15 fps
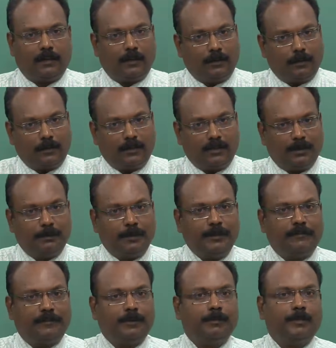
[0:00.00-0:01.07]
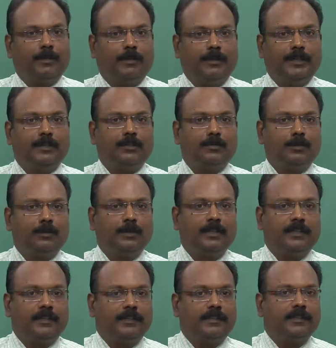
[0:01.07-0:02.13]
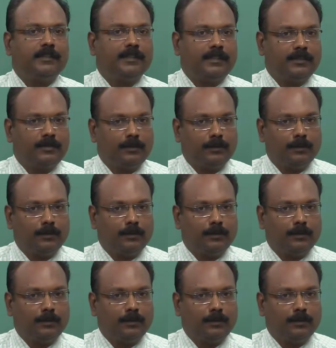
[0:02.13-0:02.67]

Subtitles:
Not somebody from the audience who will criticize